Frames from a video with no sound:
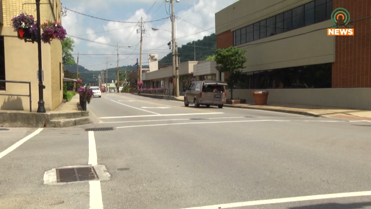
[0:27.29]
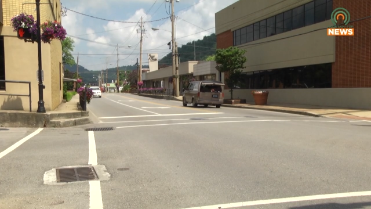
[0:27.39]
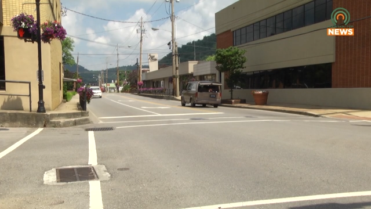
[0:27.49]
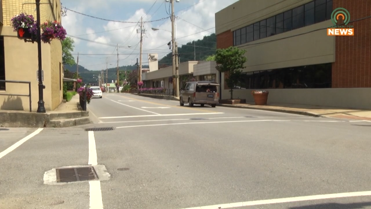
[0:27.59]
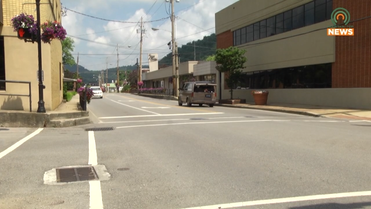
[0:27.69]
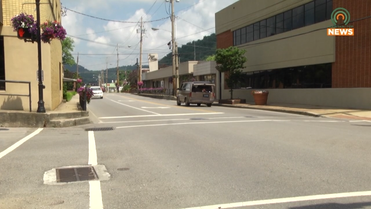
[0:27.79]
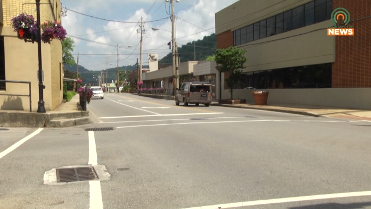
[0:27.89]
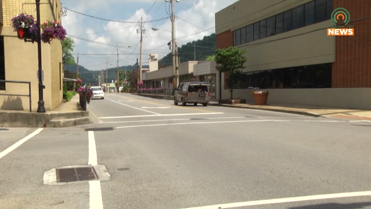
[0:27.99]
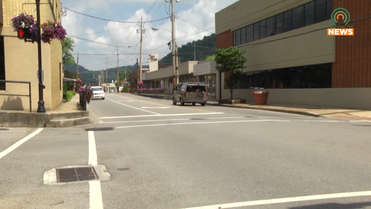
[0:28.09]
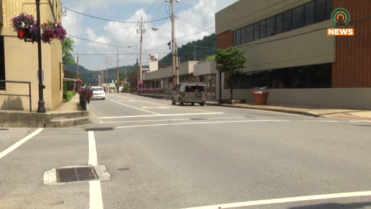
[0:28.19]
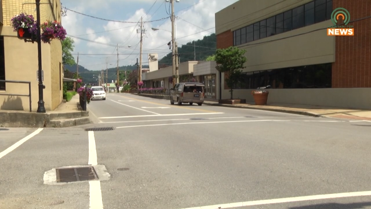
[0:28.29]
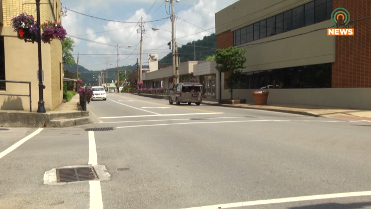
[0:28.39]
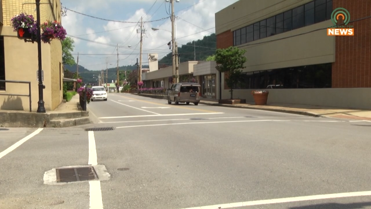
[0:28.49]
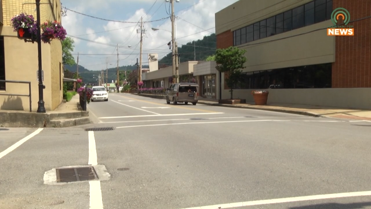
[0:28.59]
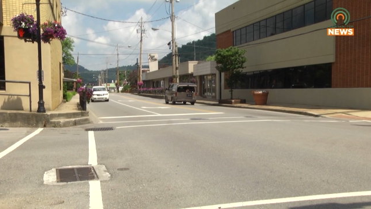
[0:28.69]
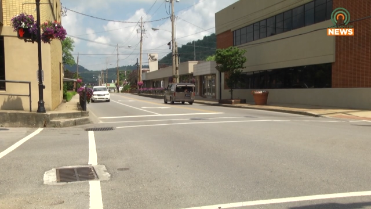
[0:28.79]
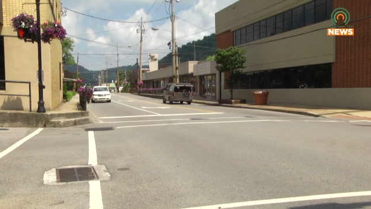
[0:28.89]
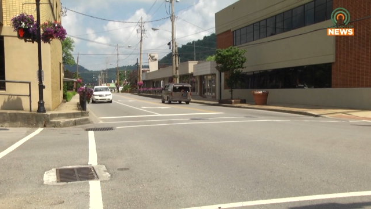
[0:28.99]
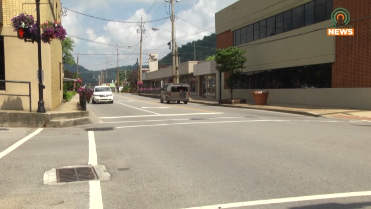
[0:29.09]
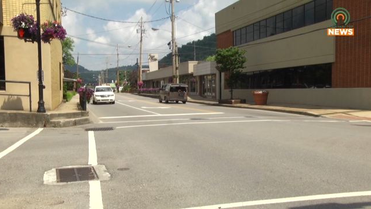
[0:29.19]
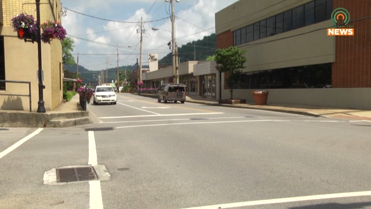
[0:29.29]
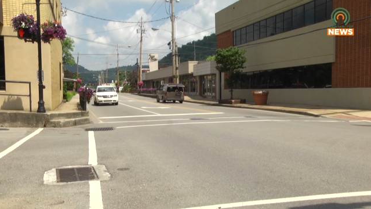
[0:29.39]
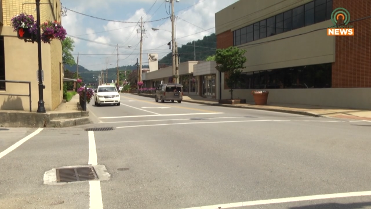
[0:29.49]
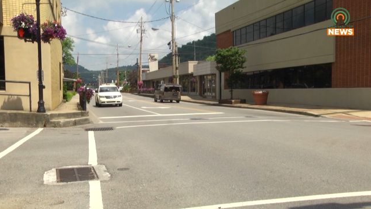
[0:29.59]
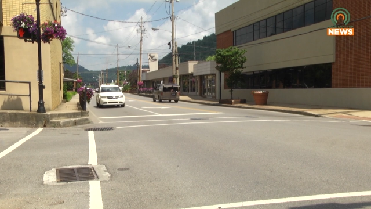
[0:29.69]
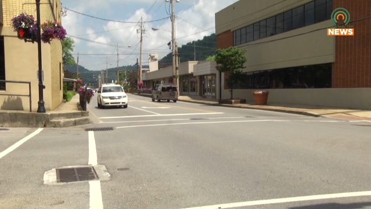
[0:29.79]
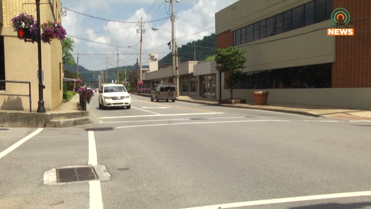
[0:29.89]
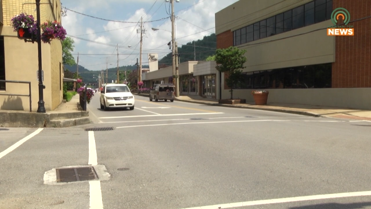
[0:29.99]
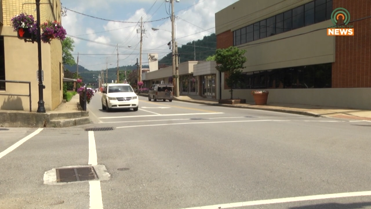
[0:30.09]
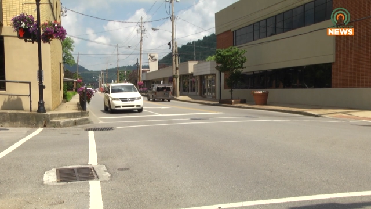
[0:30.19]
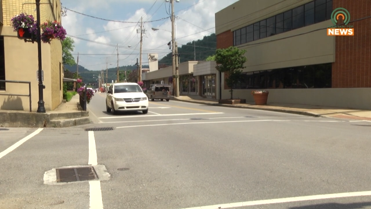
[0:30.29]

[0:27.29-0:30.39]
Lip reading: (no speaker visible)